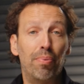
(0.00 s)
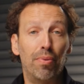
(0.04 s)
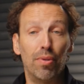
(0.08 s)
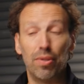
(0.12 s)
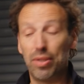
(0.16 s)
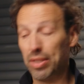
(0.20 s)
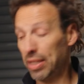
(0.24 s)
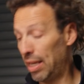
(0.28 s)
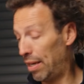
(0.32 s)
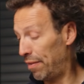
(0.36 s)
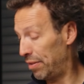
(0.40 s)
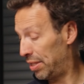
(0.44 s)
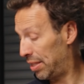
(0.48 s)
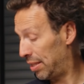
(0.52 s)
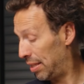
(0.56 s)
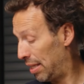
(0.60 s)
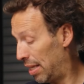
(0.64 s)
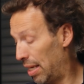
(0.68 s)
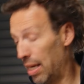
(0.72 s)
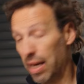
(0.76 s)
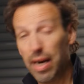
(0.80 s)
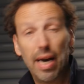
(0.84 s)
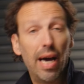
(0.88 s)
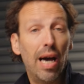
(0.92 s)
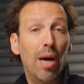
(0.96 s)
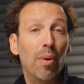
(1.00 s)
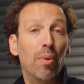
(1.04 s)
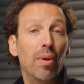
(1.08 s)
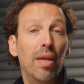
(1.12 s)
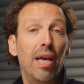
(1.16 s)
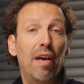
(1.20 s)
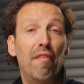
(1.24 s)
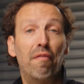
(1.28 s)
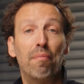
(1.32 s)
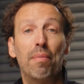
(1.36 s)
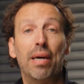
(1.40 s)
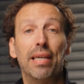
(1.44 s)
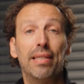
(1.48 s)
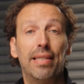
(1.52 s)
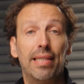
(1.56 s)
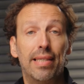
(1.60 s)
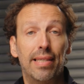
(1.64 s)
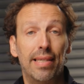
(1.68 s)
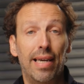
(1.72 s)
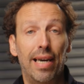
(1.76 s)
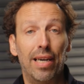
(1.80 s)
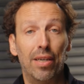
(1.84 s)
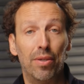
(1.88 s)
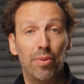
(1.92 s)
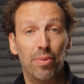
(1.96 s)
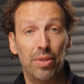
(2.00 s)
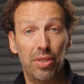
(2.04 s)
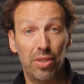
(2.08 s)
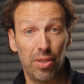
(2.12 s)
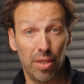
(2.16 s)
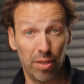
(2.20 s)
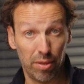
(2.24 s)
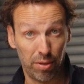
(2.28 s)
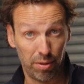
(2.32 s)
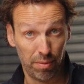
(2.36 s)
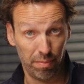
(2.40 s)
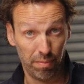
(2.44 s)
process, I will have my desired result.